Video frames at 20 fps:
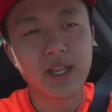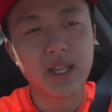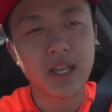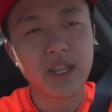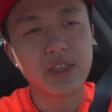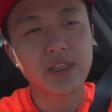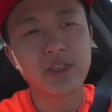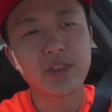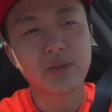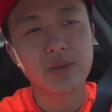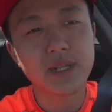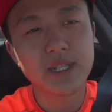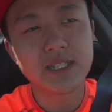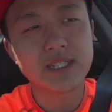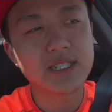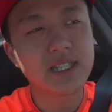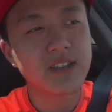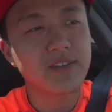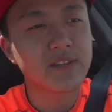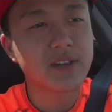like
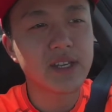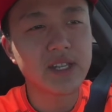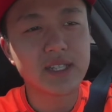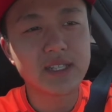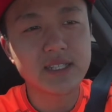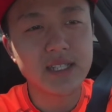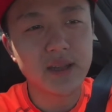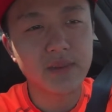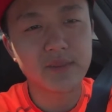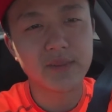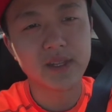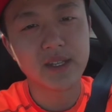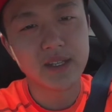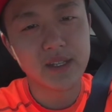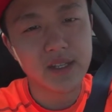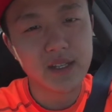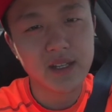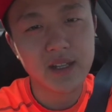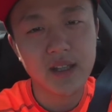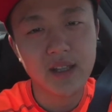370
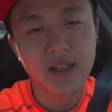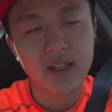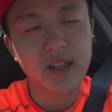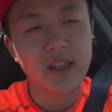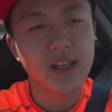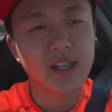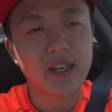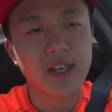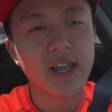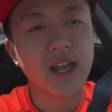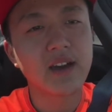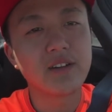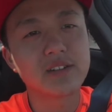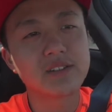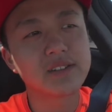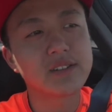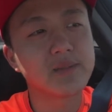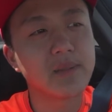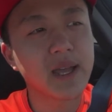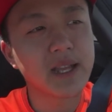something. Now
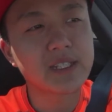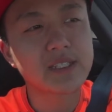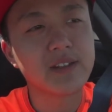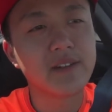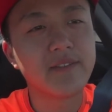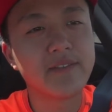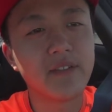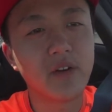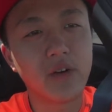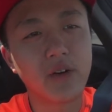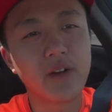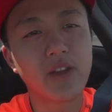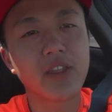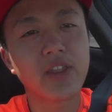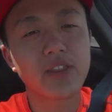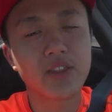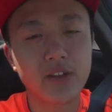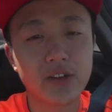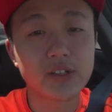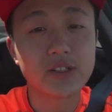it's back to
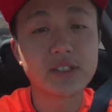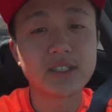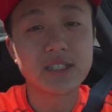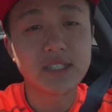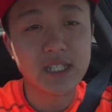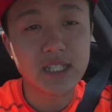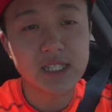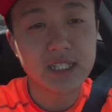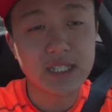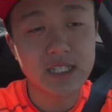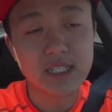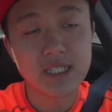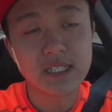413.